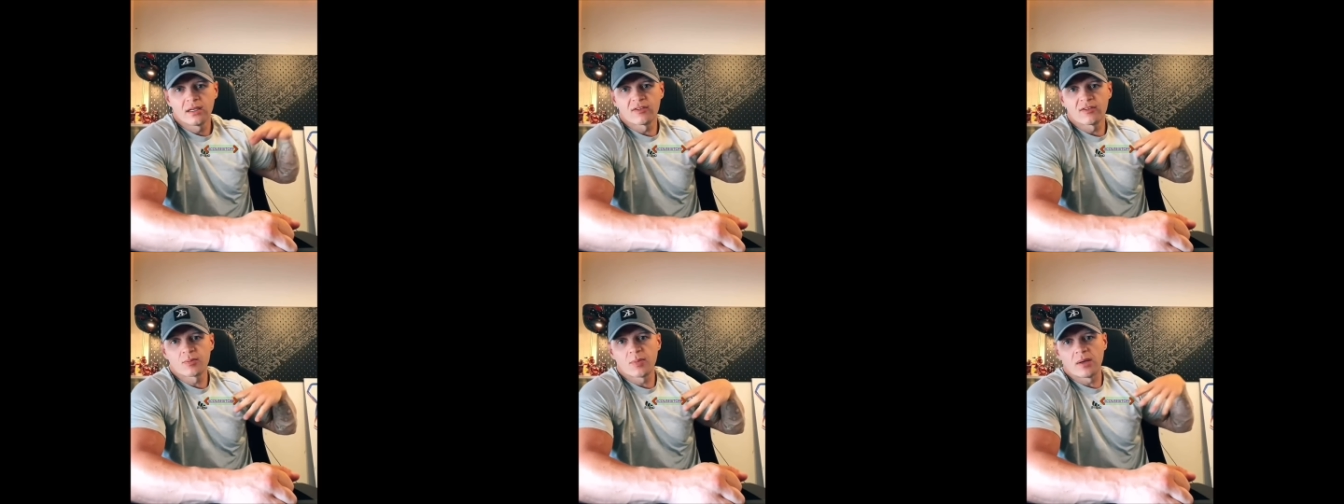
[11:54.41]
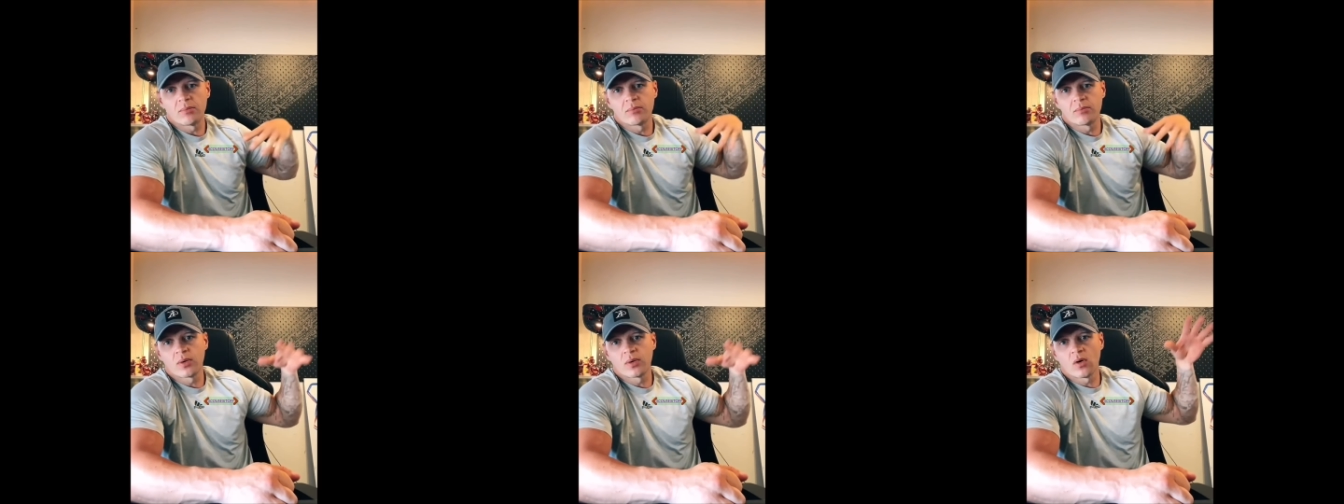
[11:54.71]
You've
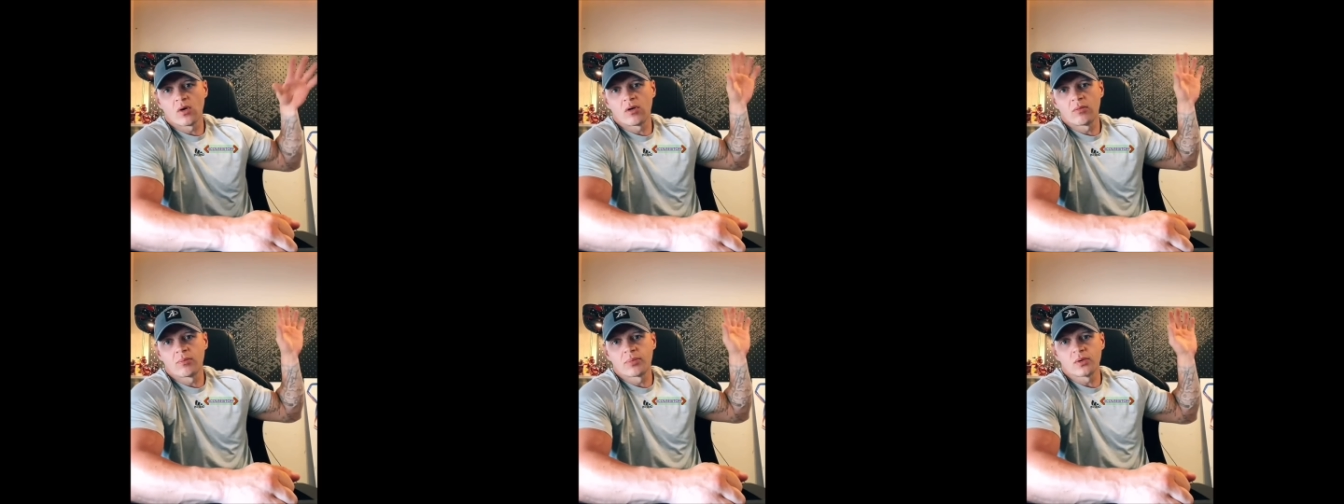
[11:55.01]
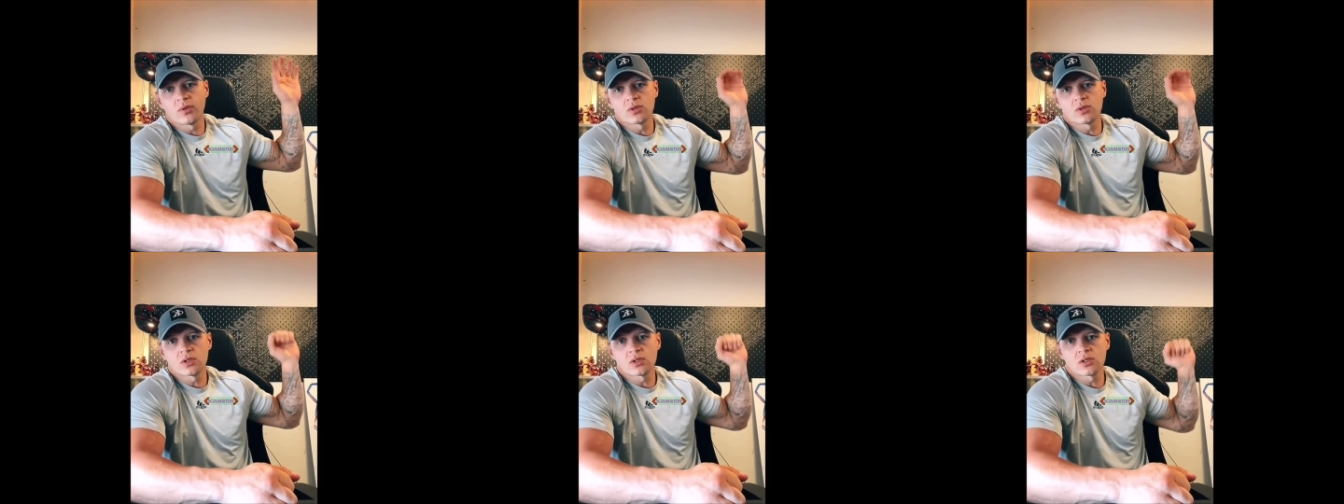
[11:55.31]
spent pure
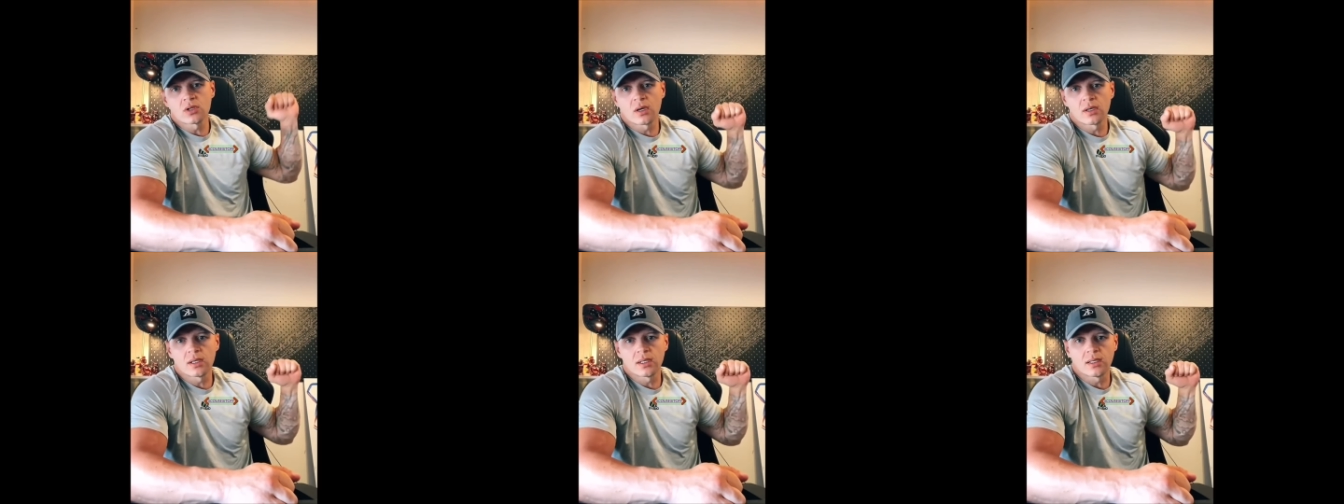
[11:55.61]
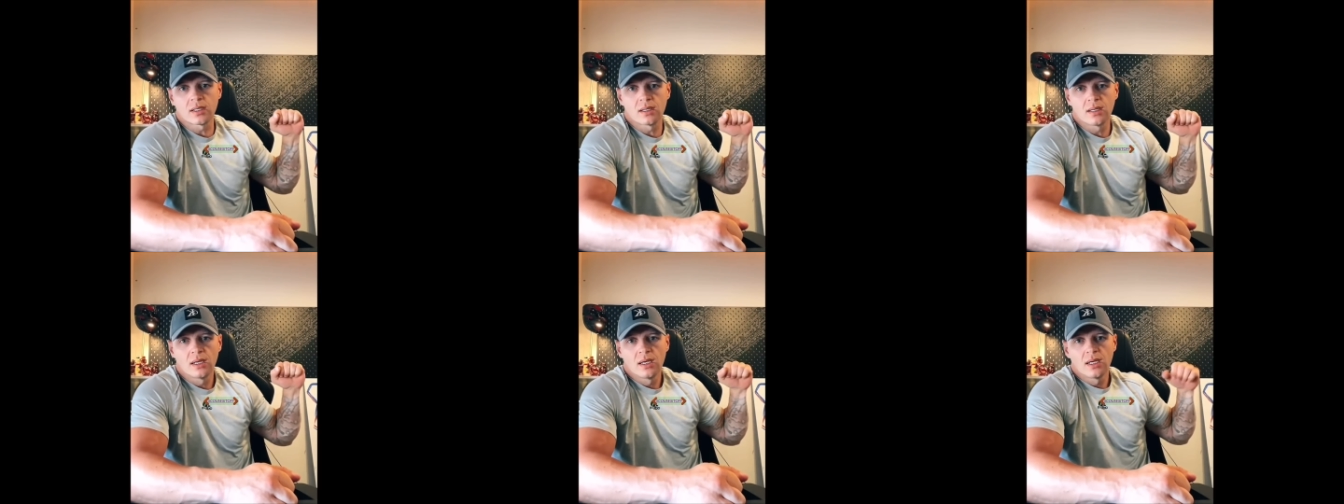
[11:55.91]
Brewsters on
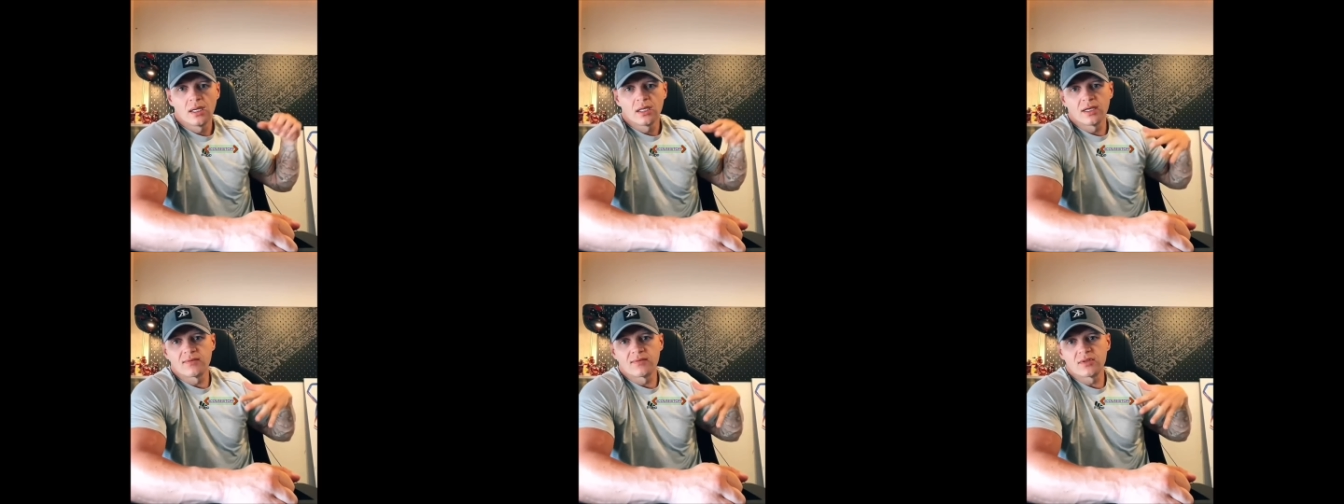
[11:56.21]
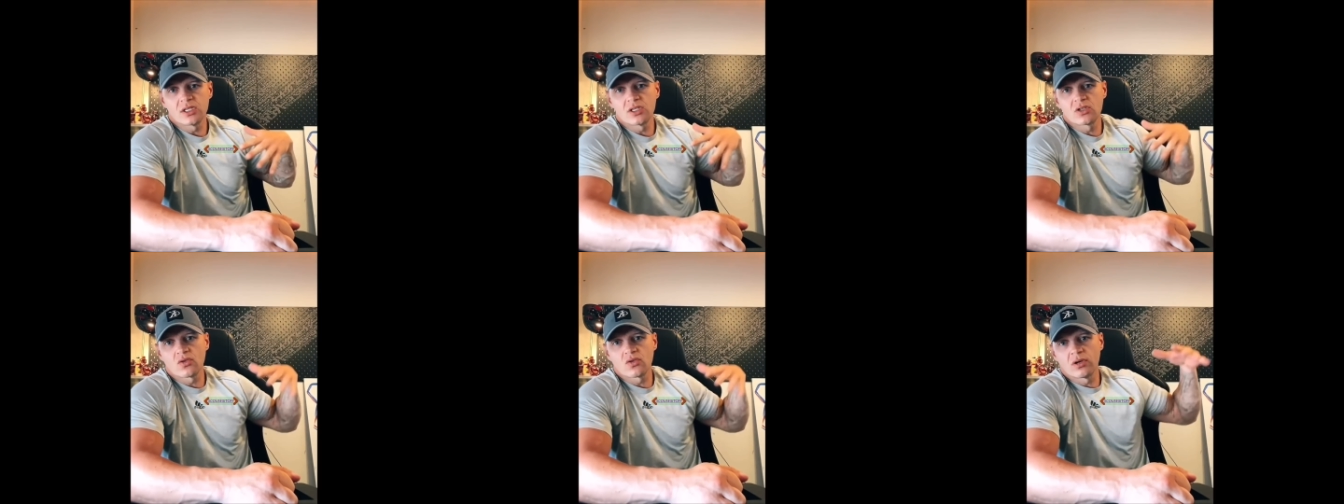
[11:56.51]
it,
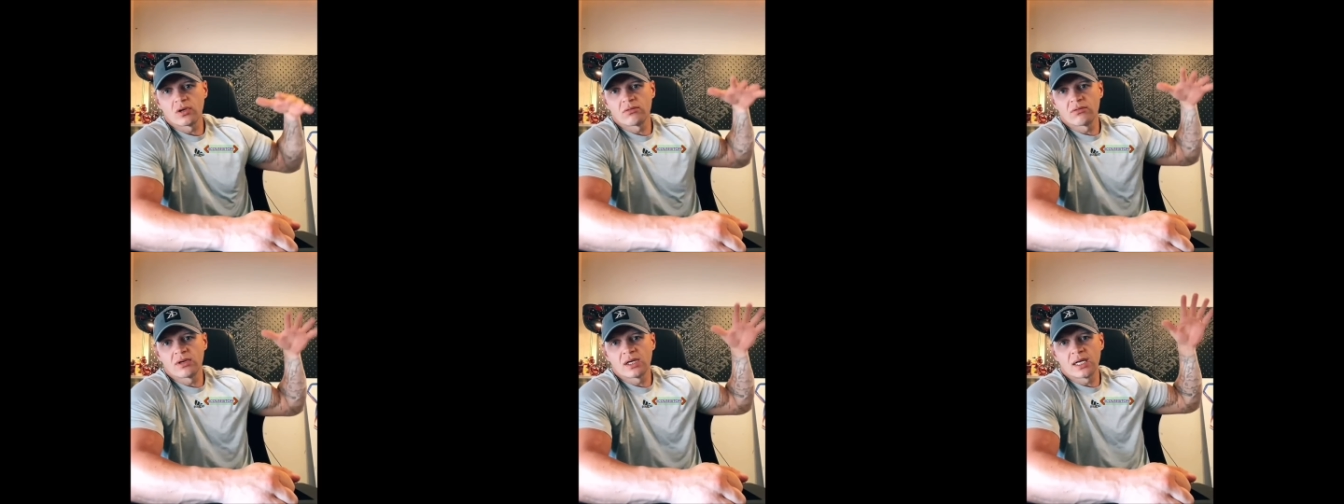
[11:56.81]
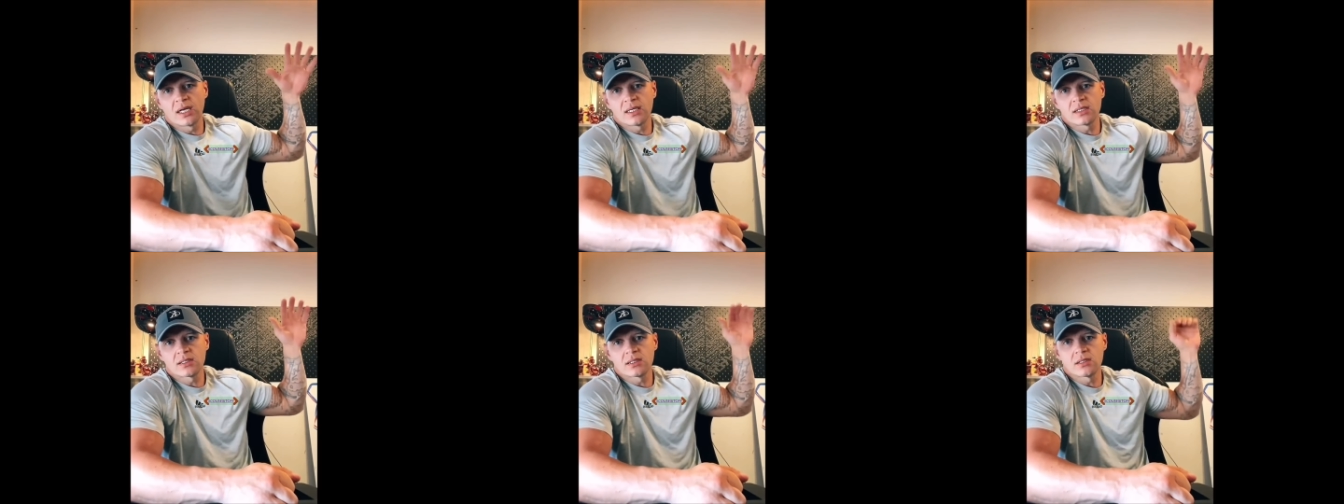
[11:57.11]
you've destroyed
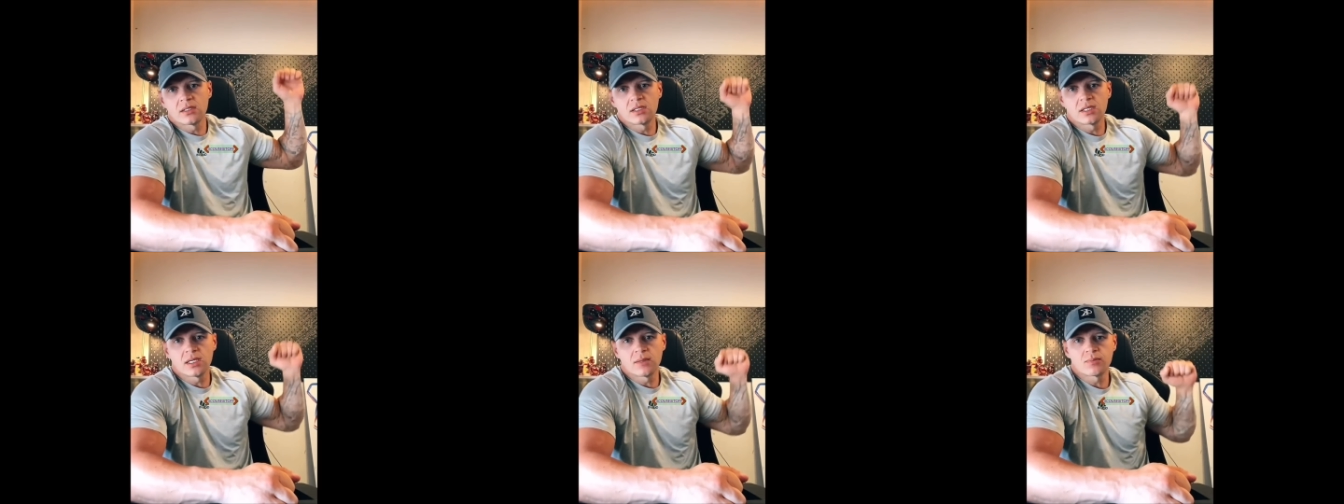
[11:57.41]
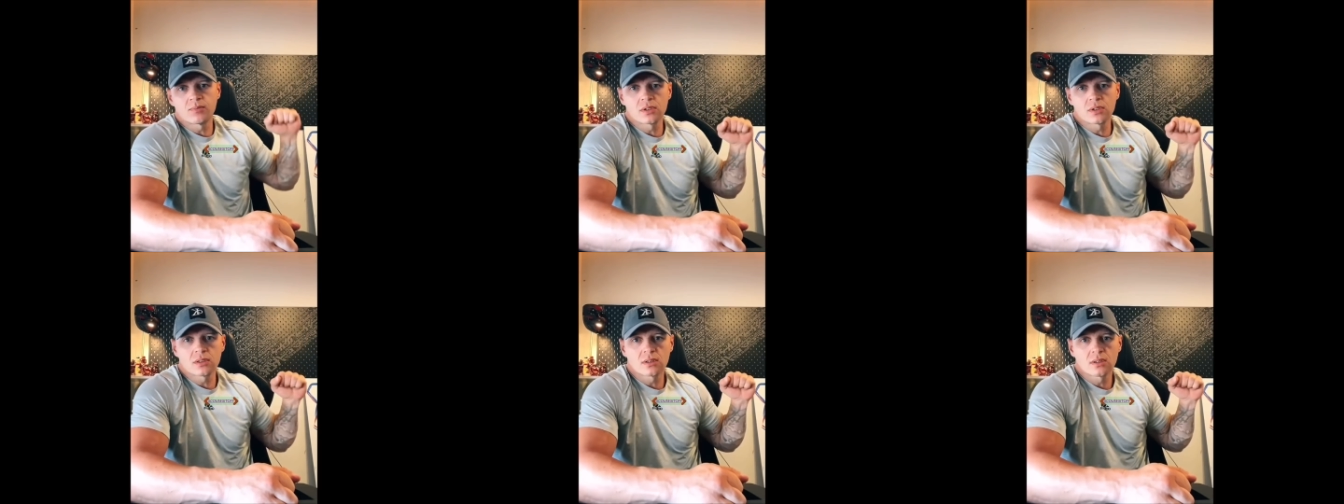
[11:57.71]

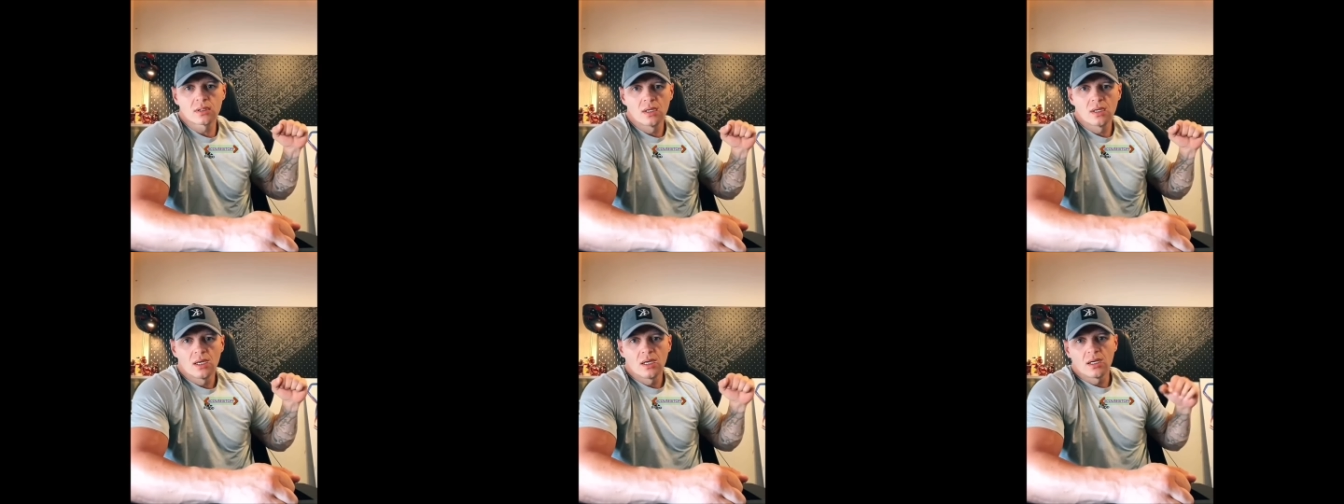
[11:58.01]
relationships,